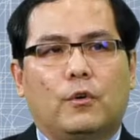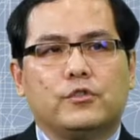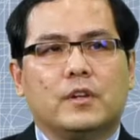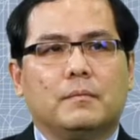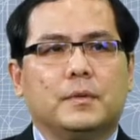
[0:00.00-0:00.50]

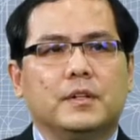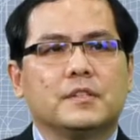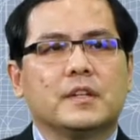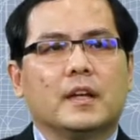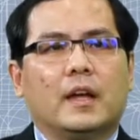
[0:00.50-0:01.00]

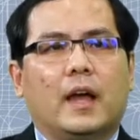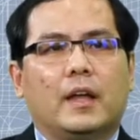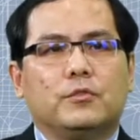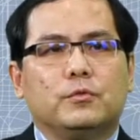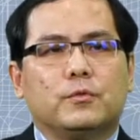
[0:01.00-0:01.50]
chambers
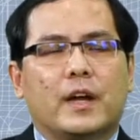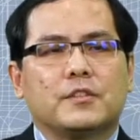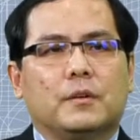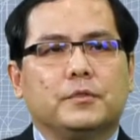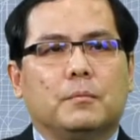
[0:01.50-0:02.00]
and to the
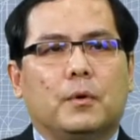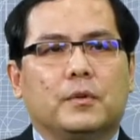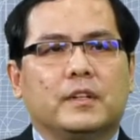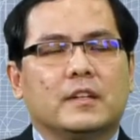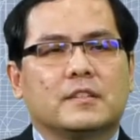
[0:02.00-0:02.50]
rest of your
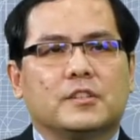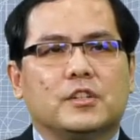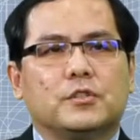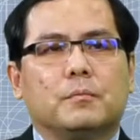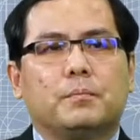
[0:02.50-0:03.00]
body, such
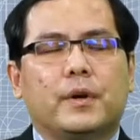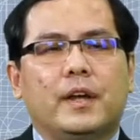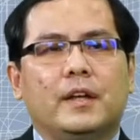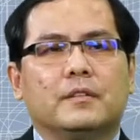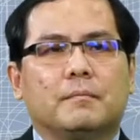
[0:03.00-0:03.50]
as your
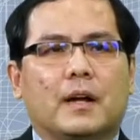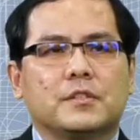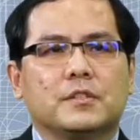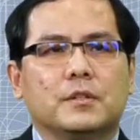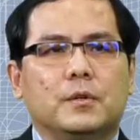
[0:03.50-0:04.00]
brain, the
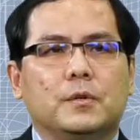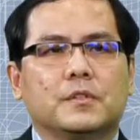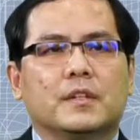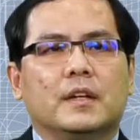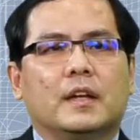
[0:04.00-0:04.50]

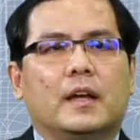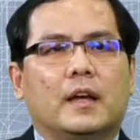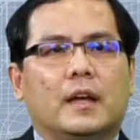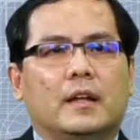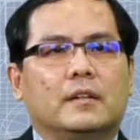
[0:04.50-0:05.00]
muscles,
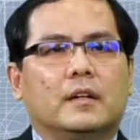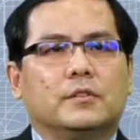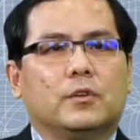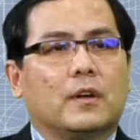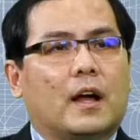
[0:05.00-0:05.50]
and
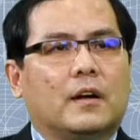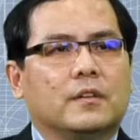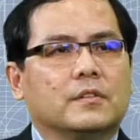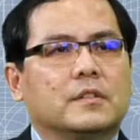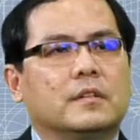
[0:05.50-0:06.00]
your
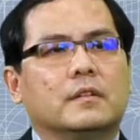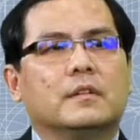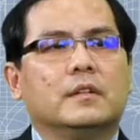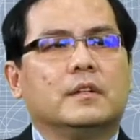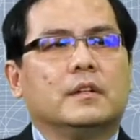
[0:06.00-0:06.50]
lungs.
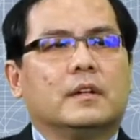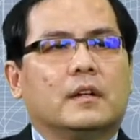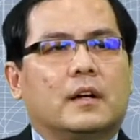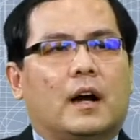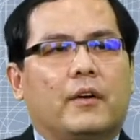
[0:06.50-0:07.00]

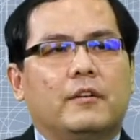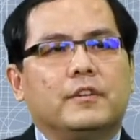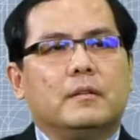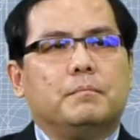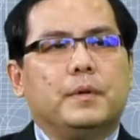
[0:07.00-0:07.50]

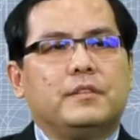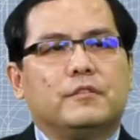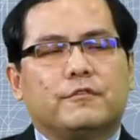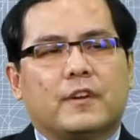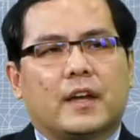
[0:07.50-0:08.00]
However, birth
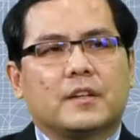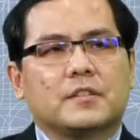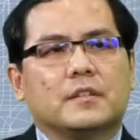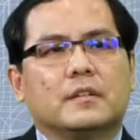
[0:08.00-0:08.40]
defects,